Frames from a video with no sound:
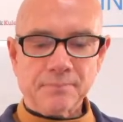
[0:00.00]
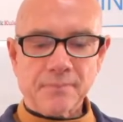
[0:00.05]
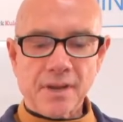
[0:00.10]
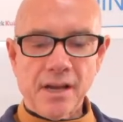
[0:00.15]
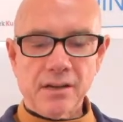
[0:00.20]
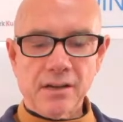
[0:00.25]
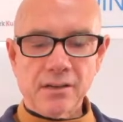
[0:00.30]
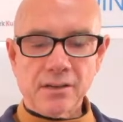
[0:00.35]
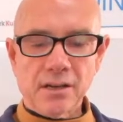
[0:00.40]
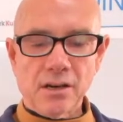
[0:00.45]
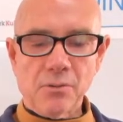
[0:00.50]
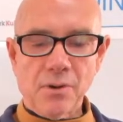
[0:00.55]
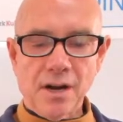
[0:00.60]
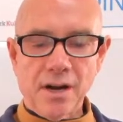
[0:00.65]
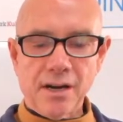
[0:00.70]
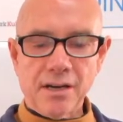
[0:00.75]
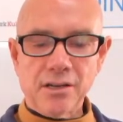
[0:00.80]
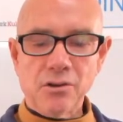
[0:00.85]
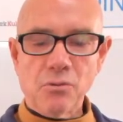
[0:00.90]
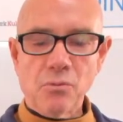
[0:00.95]
Hugo, why are
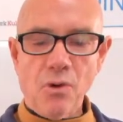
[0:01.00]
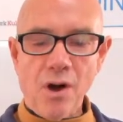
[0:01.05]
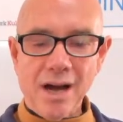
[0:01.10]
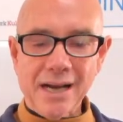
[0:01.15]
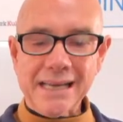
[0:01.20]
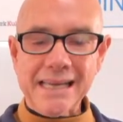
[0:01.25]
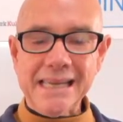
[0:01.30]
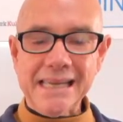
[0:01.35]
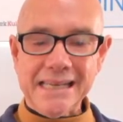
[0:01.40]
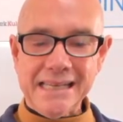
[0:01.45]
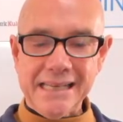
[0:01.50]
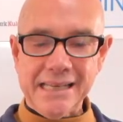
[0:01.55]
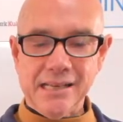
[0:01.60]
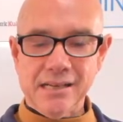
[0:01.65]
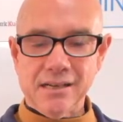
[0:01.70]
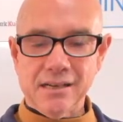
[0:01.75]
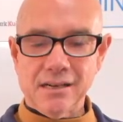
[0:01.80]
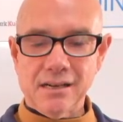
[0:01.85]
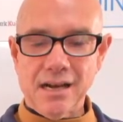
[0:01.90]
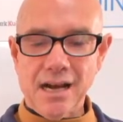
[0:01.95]
you walking
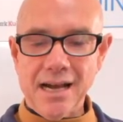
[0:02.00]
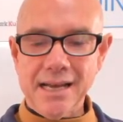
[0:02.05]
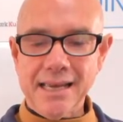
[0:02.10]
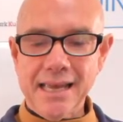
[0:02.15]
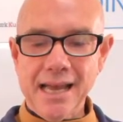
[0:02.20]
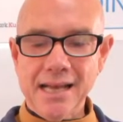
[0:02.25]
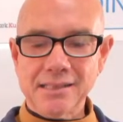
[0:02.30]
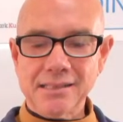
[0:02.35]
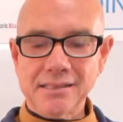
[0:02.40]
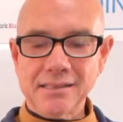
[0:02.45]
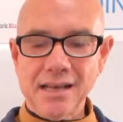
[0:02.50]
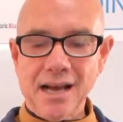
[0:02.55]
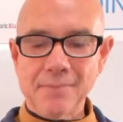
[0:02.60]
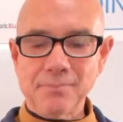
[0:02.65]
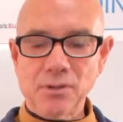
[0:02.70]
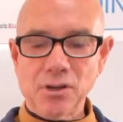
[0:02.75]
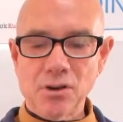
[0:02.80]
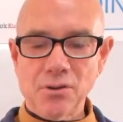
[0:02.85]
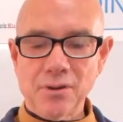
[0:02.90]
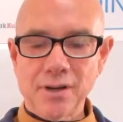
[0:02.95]
here? I can't
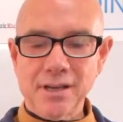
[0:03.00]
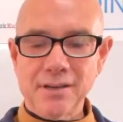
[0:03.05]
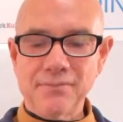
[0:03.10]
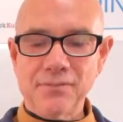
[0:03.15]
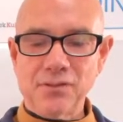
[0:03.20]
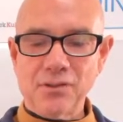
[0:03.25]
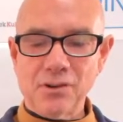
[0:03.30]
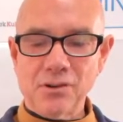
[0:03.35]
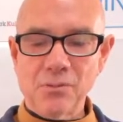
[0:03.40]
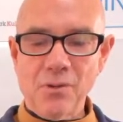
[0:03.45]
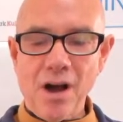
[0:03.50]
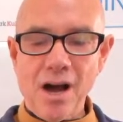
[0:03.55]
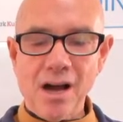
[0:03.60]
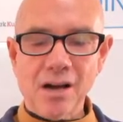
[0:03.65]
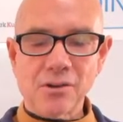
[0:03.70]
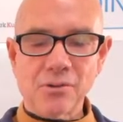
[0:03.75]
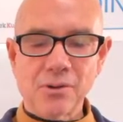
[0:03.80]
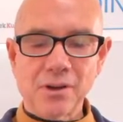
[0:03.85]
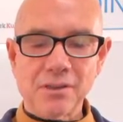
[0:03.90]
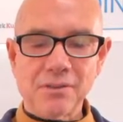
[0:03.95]
stop going for a
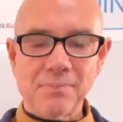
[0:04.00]
walk with